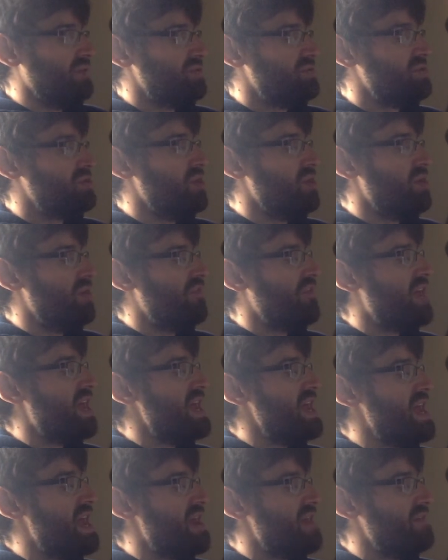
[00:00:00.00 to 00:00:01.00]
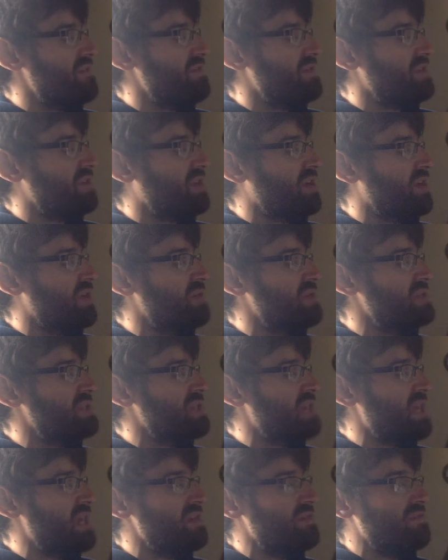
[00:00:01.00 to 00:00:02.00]
So if I have the
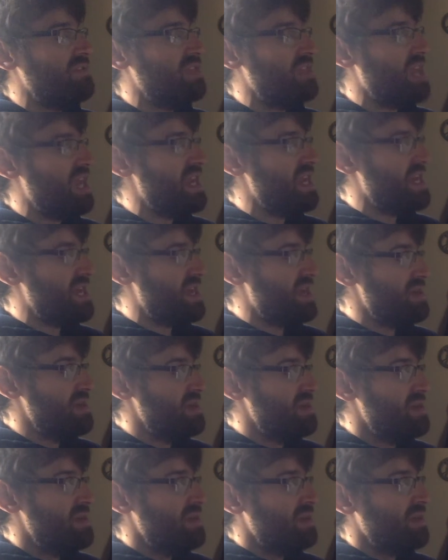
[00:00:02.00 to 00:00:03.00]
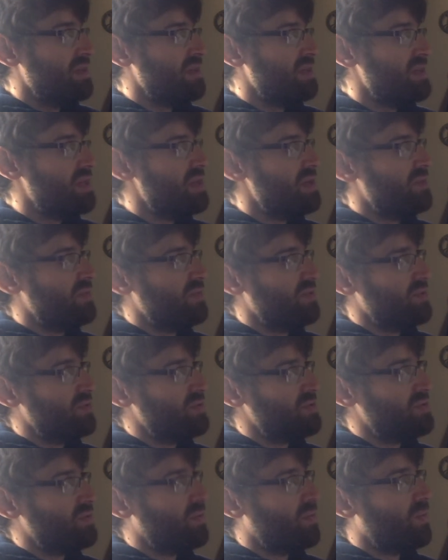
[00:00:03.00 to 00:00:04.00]
cosine of theta
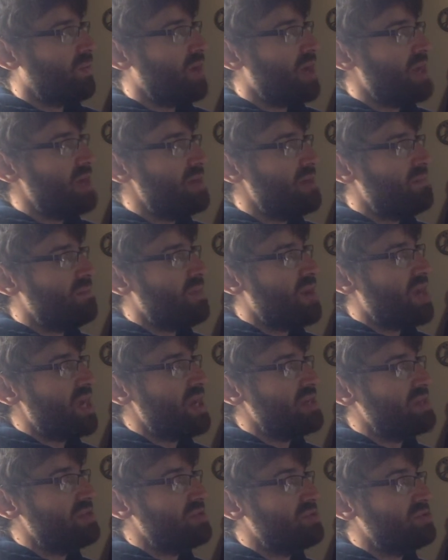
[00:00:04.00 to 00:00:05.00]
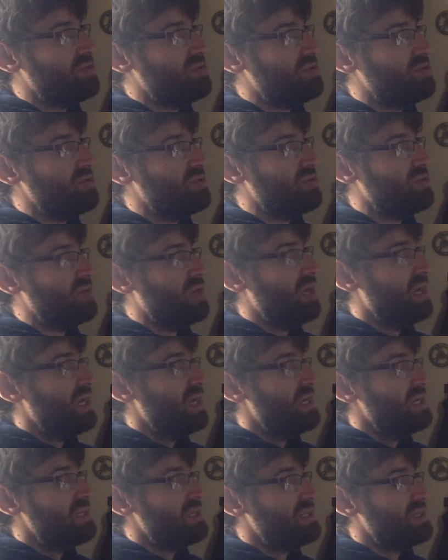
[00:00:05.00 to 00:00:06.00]
equals 1 minus 2
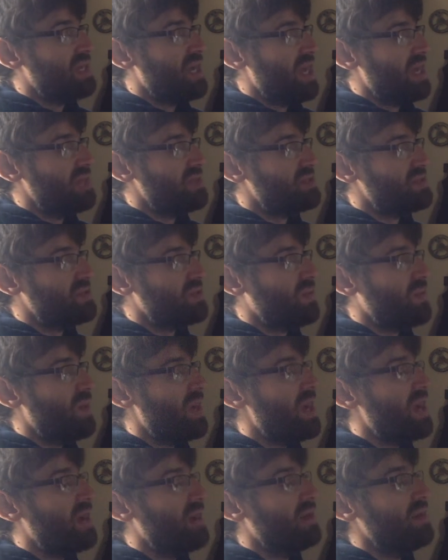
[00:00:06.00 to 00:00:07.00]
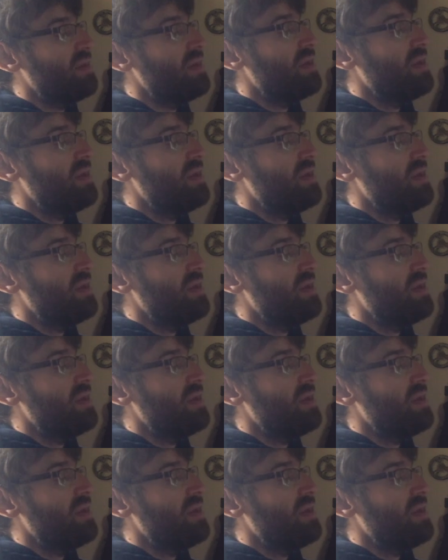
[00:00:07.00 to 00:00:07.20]
sine squared